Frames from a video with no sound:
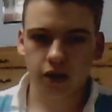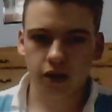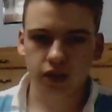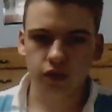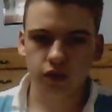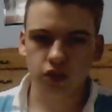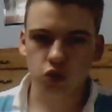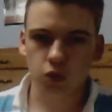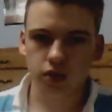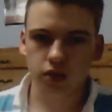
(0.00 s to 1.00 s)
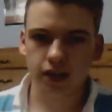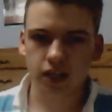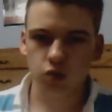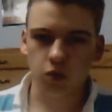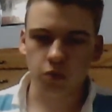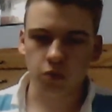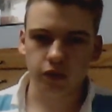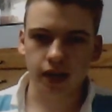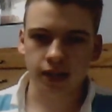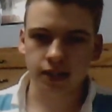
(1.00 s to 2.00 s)
I think you kind of just want the faster one without
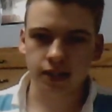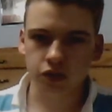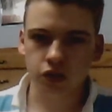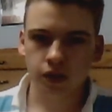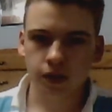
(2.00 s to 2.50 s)
Ninetales.